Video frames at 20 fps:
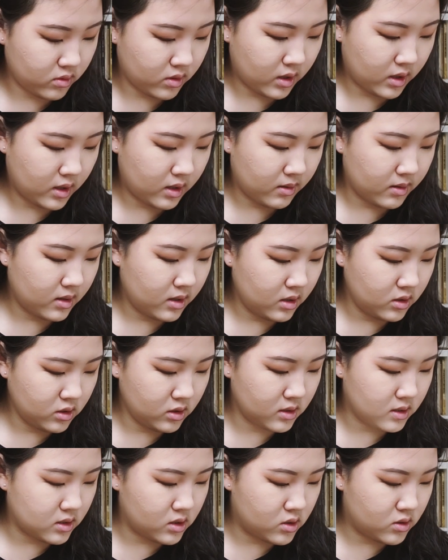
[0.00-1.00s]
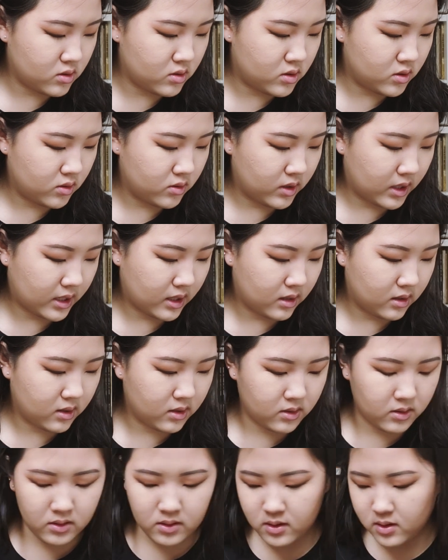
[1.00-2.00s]
Okay, I'm gonna just do like a
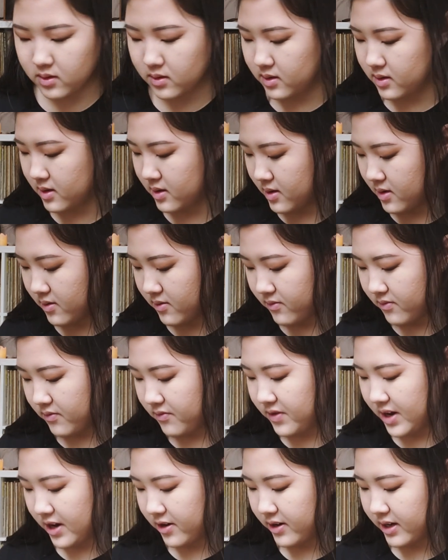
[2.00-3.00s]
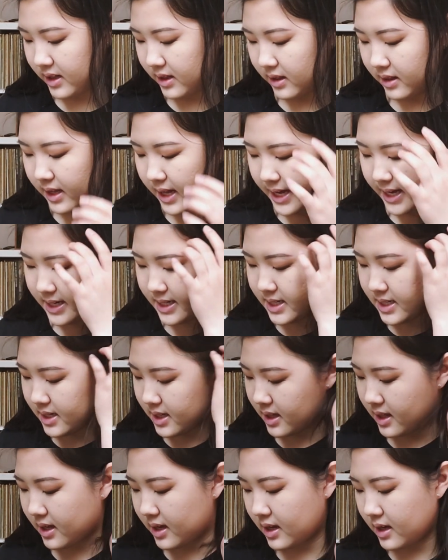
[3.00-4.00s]
little very light
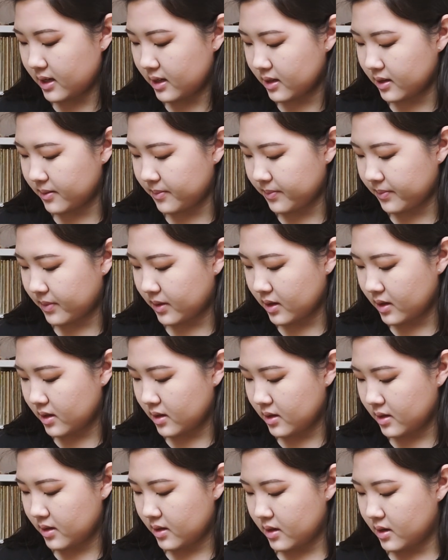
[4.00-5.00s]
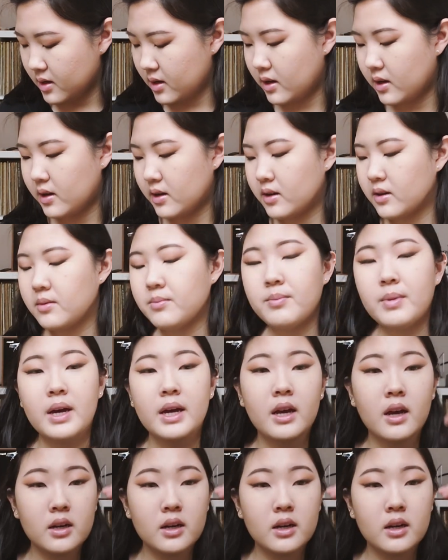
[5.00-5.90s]
thing on my